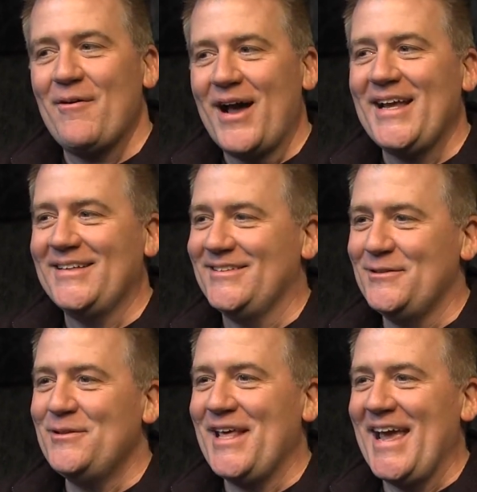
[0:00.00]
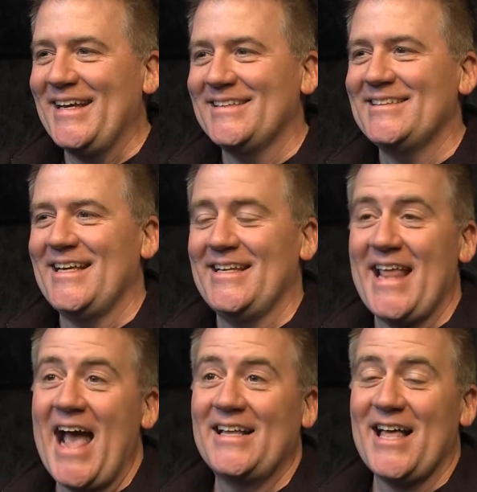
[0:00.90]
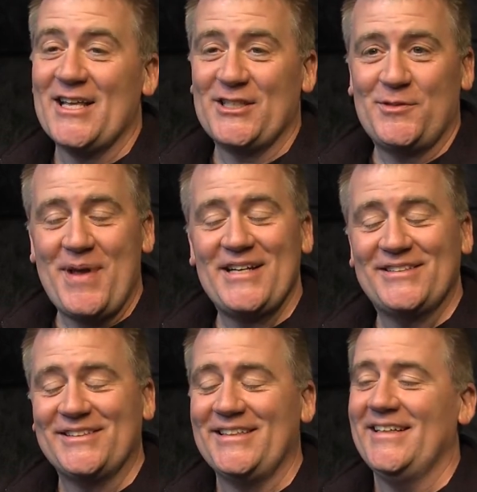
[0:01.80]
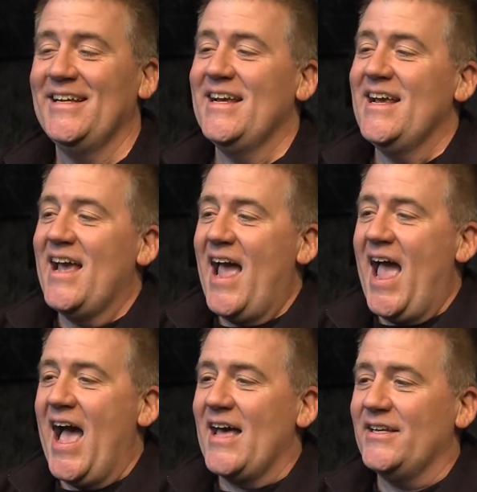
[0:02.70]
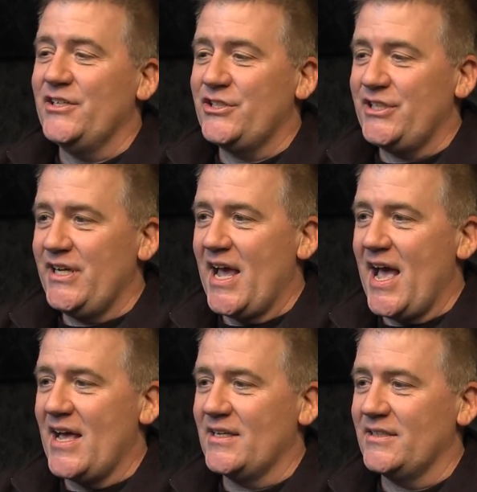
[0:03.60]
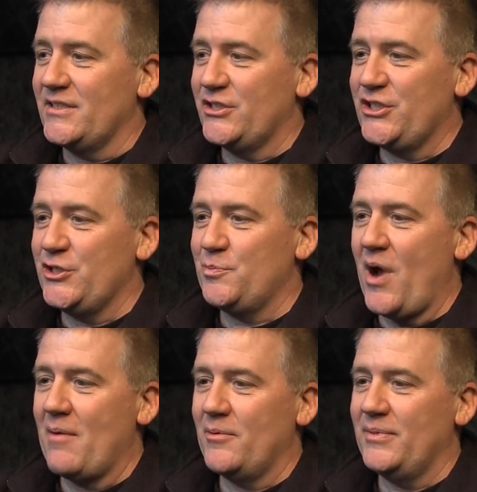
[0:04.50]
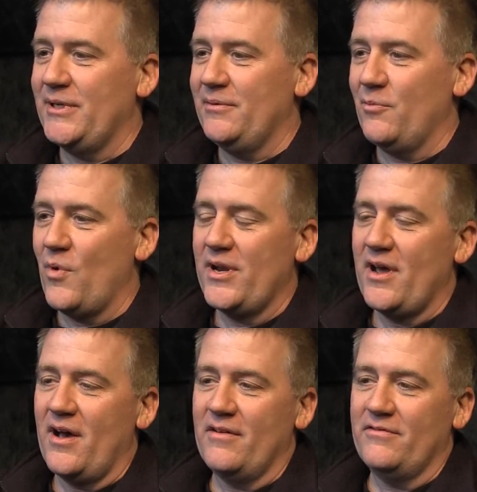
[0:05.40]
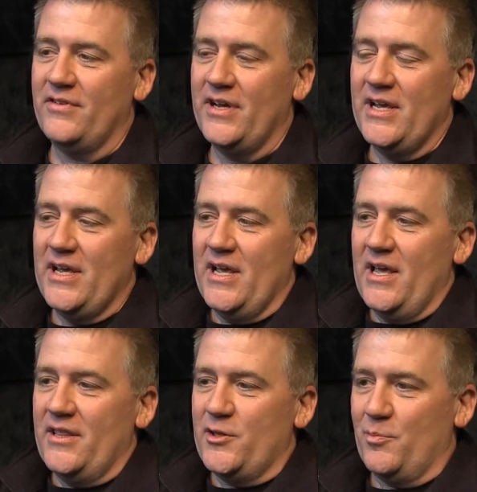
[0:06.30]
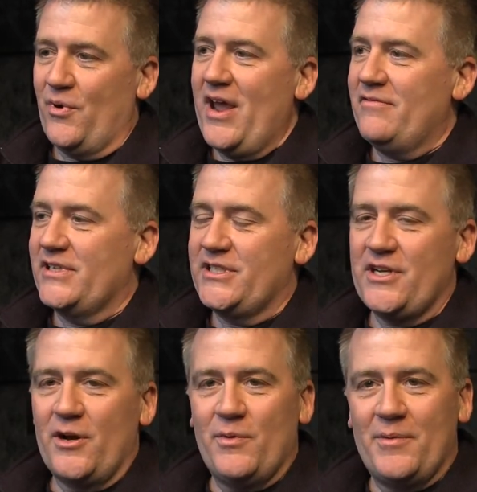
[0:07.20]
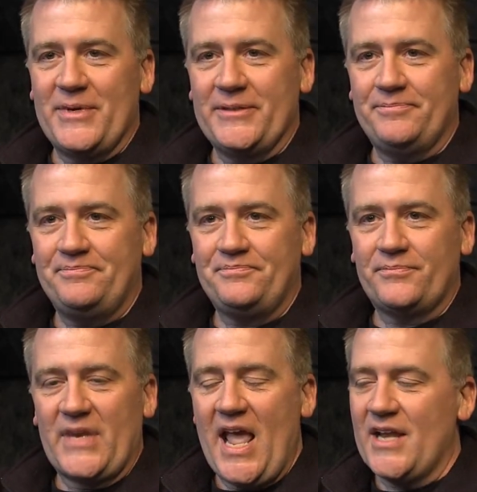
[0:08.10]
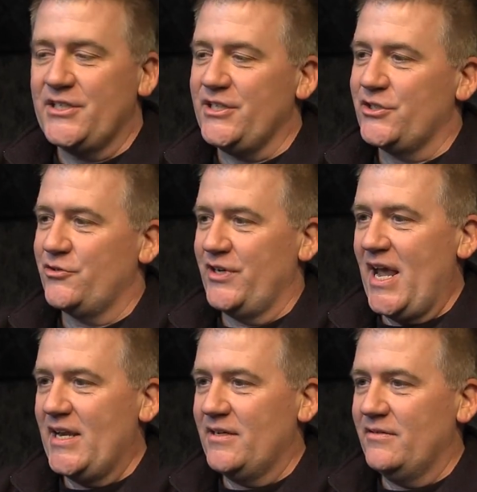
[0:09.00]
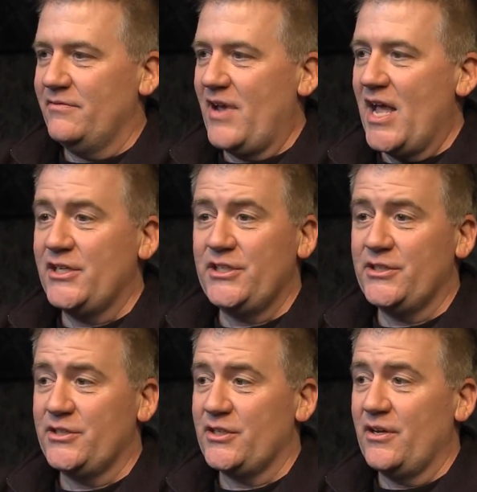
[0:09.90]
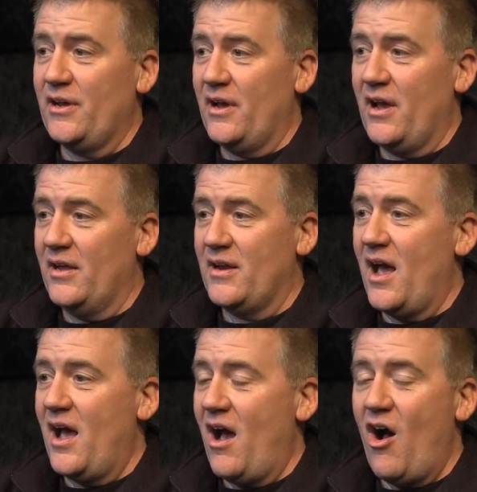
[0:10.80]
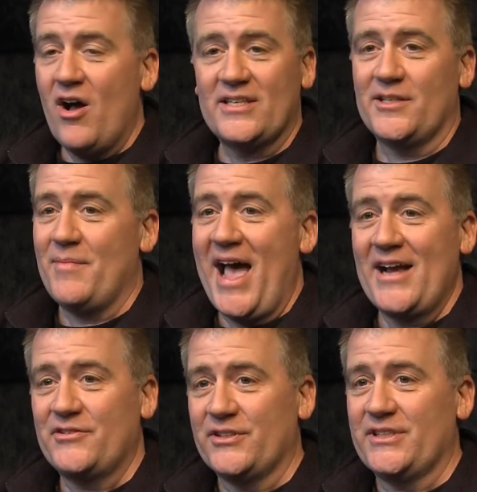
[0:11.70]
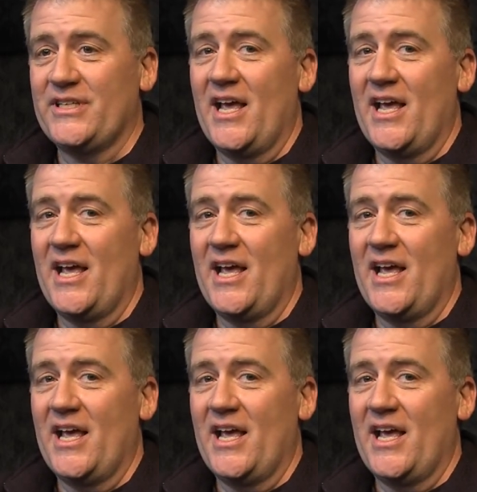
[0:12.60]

I do things in that class especially. And she's probably one of the bravest young women, and she's creative, and she's an awesome actress.